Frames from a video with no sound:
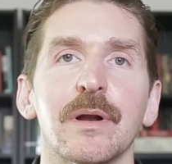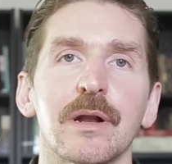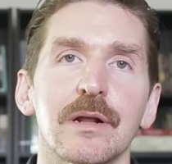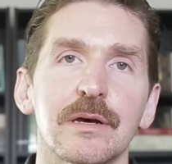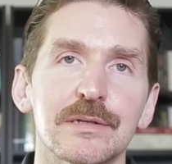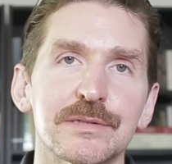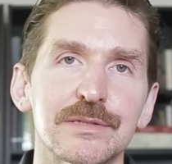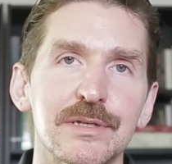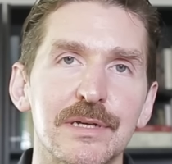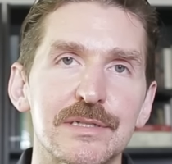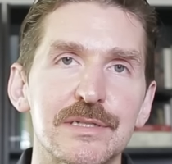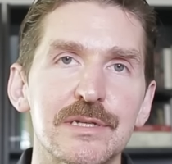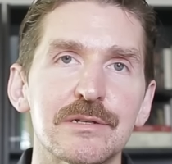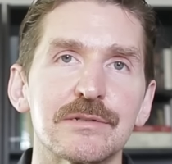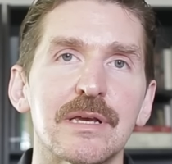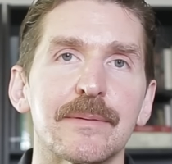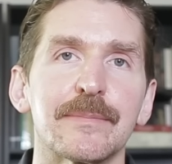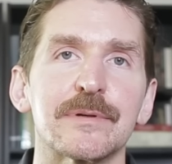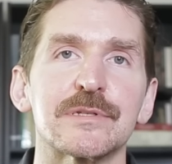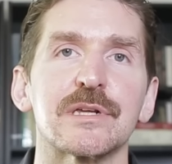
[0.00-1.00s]
but it also gets you
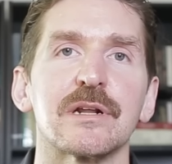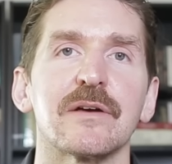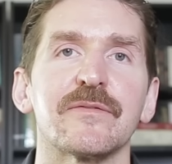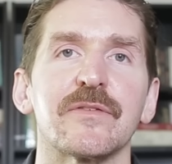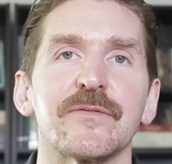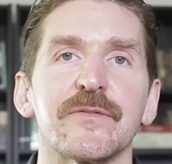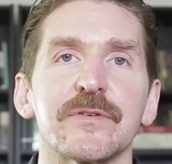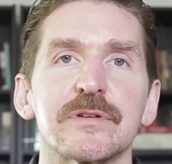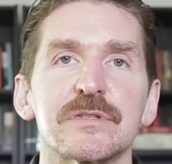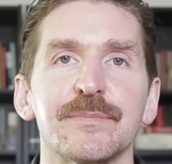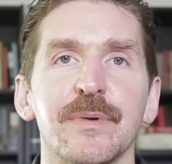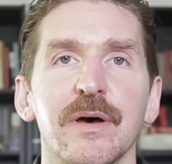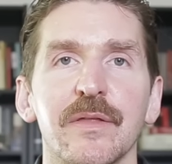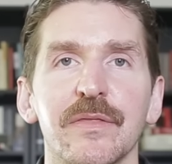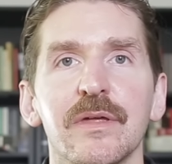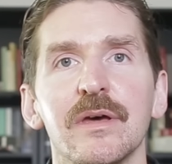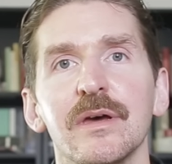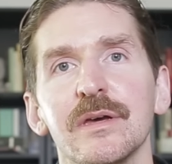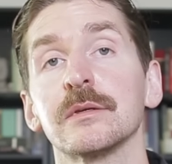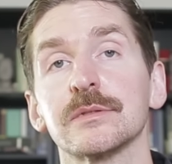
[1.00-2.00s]
10% off your first
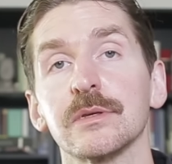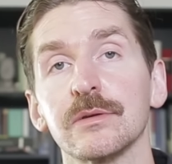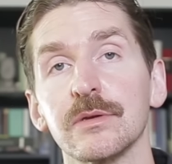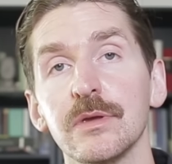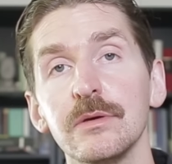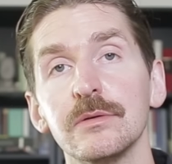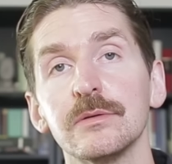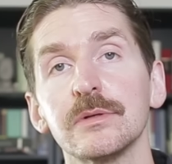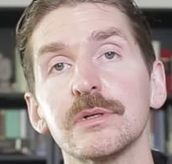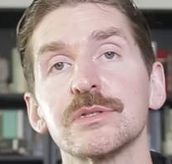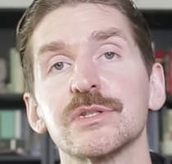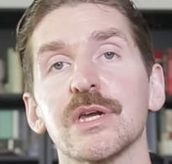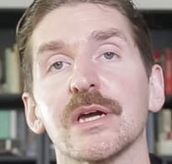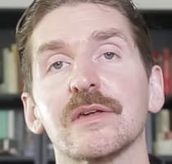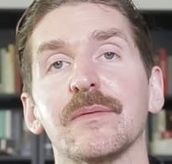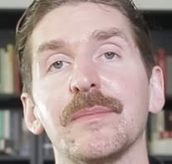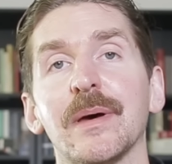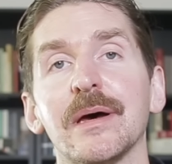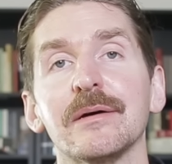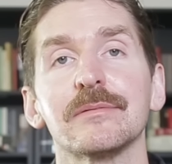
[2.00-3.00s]
month, so you can
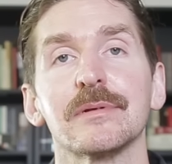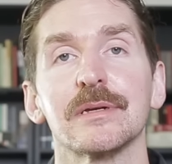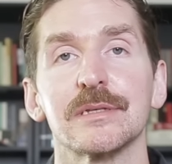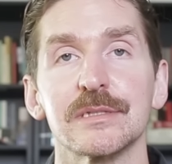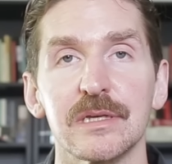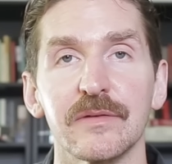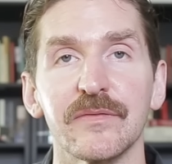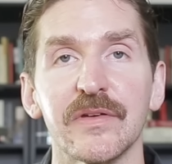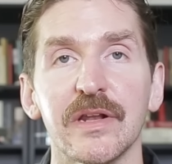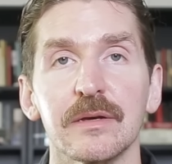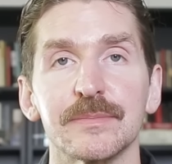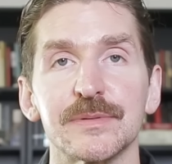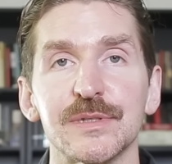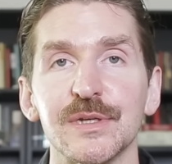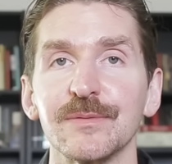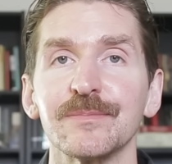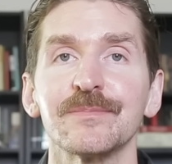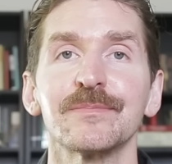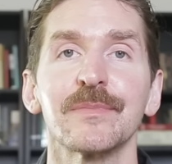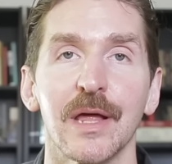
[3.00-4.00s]
check them out and see if it helps
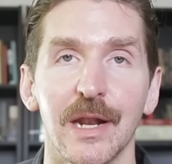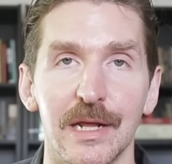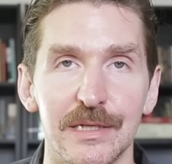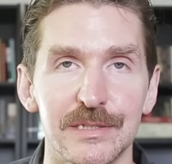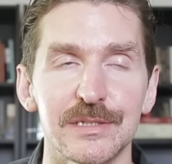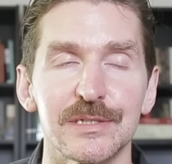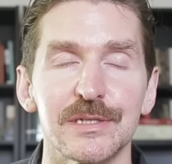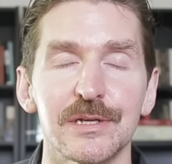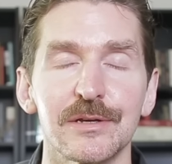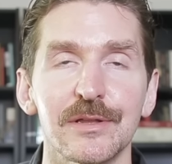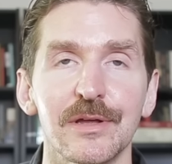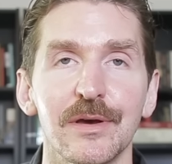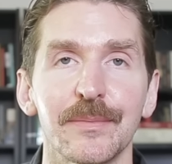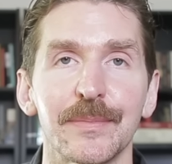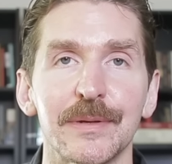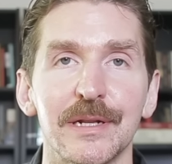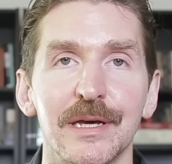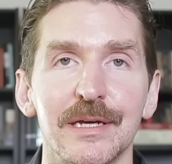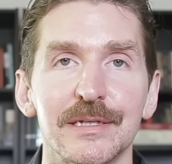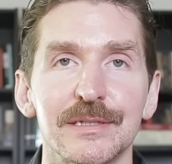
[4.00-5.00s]
you. And I sincerely
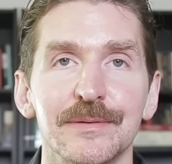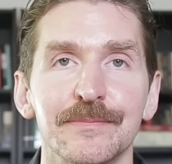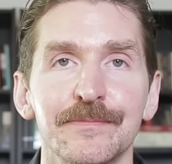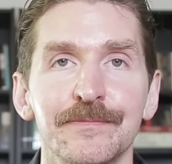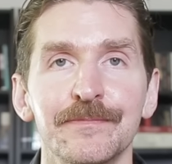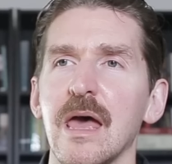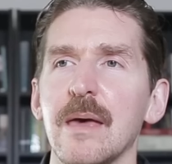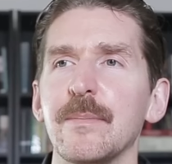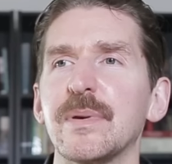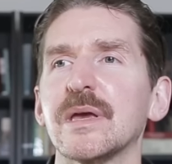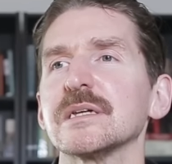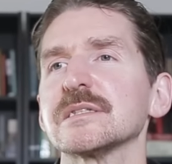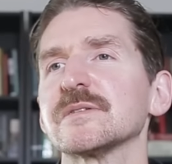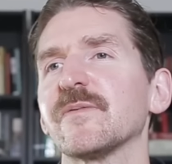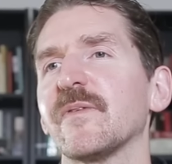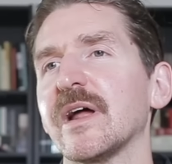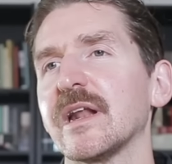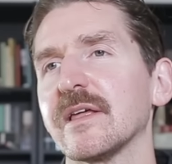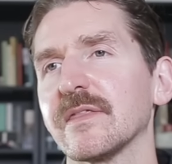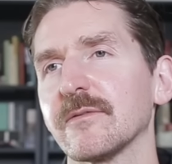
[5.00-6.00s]
hope it does. And because
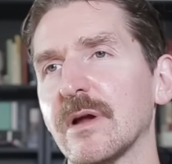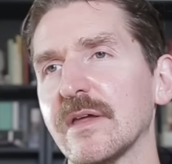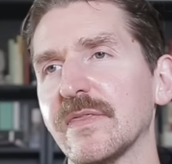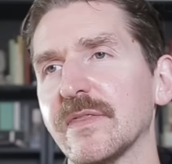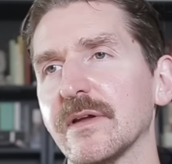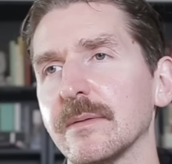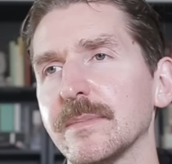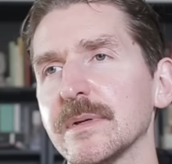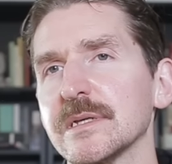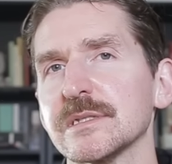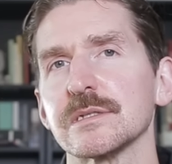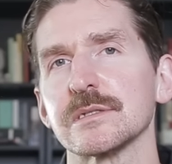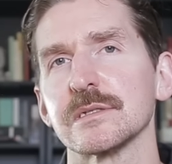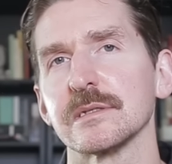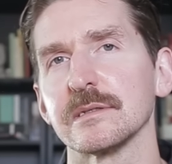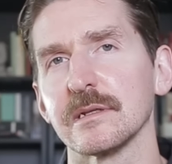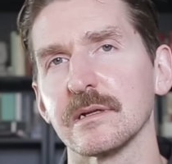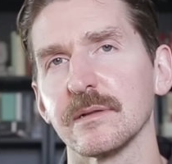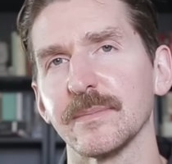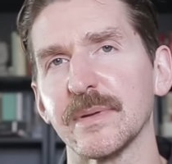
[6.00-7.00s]
finding the right therapist is a
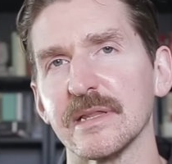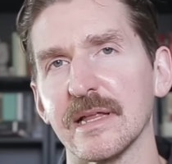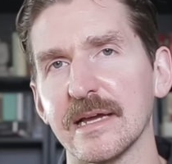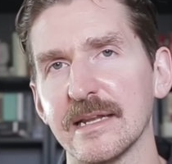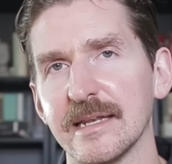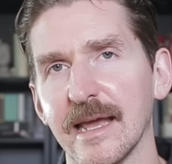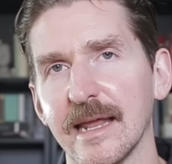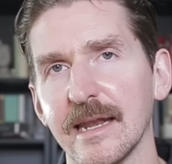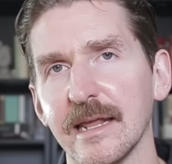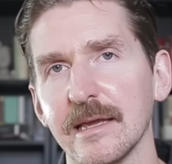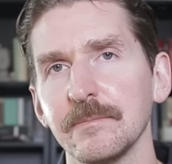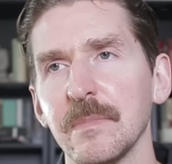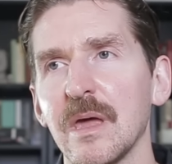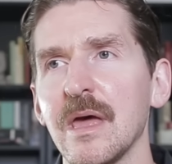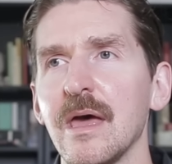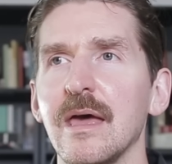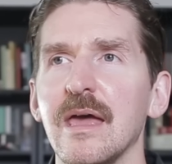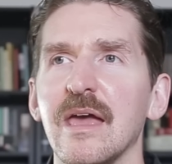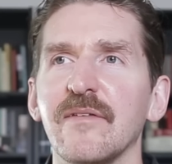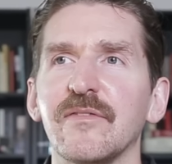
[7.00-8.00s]
little bit like dating,
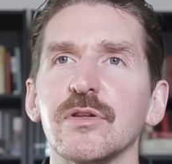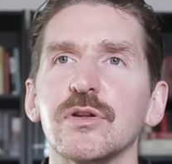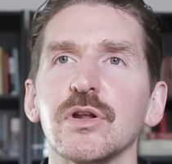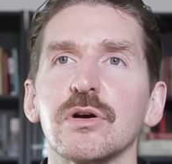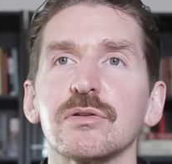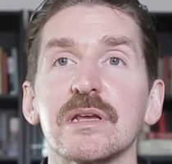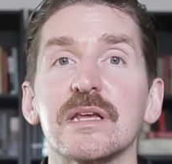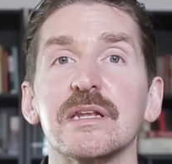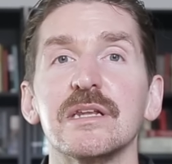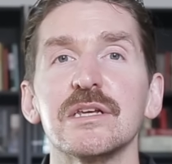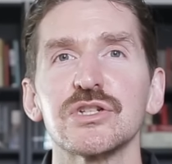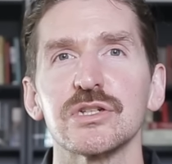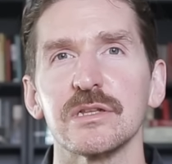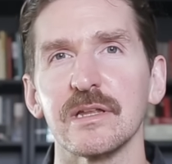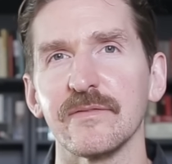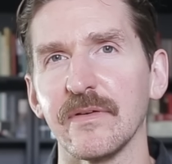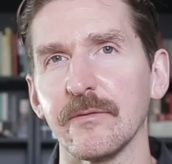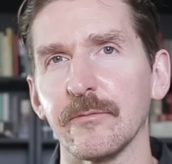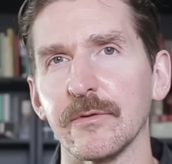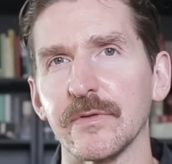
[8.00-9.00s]
if you don't
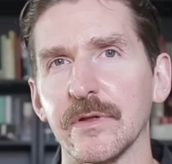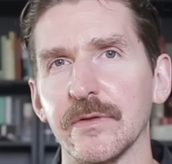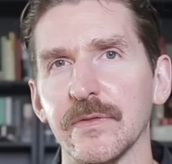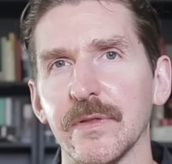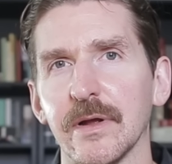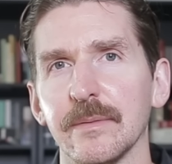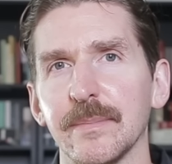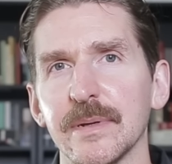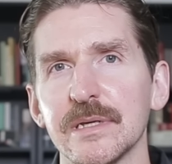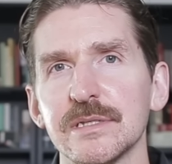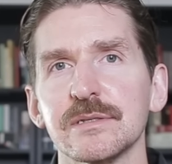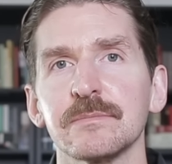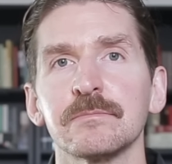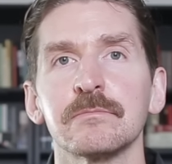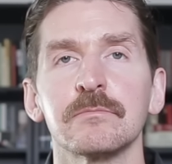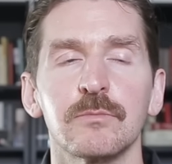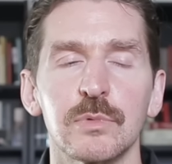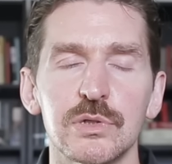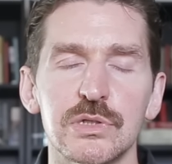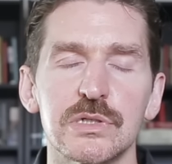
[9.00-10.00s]
initially fit with your therapist,
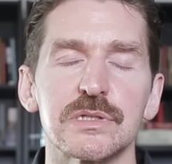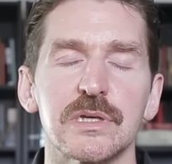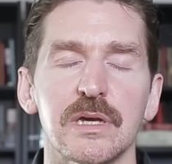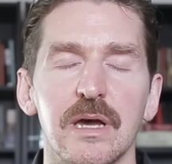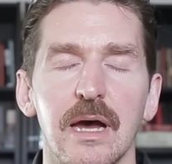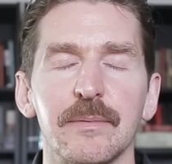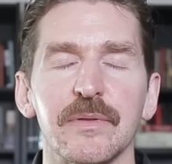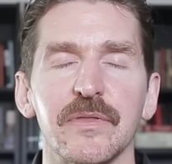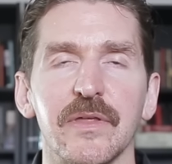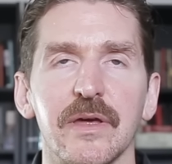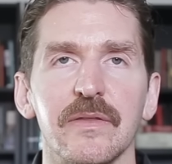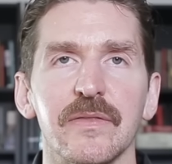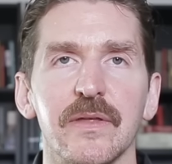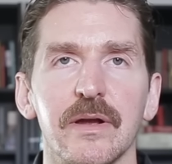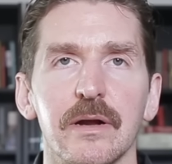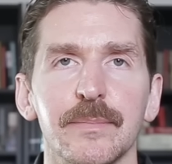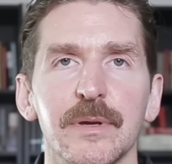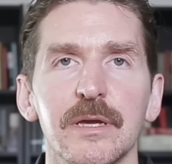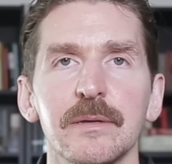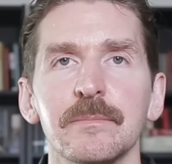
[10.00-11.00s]
which is a common thing in
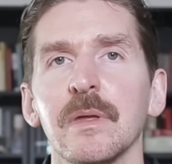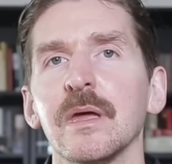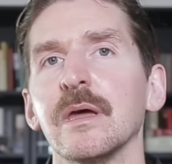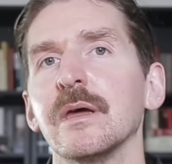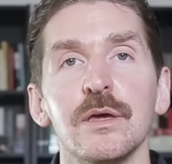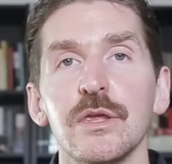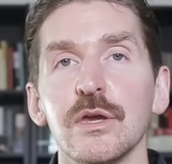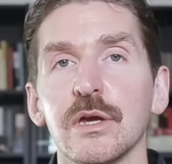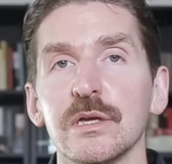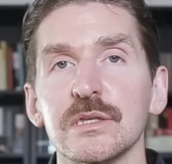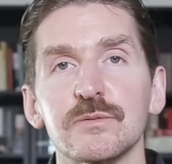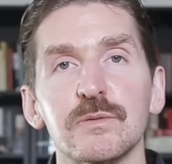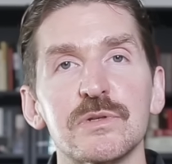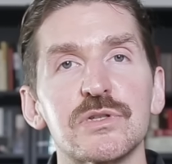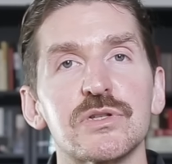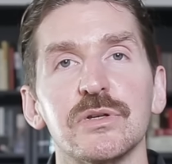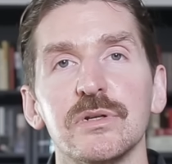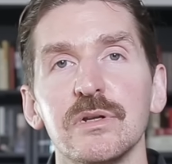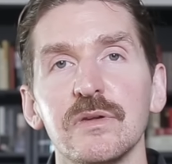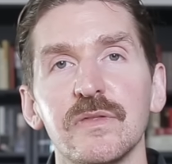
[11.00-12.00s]
therapy, you can
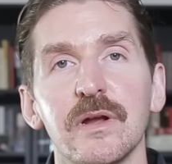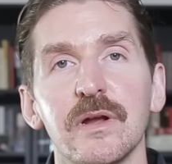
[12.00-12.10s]
switch to a new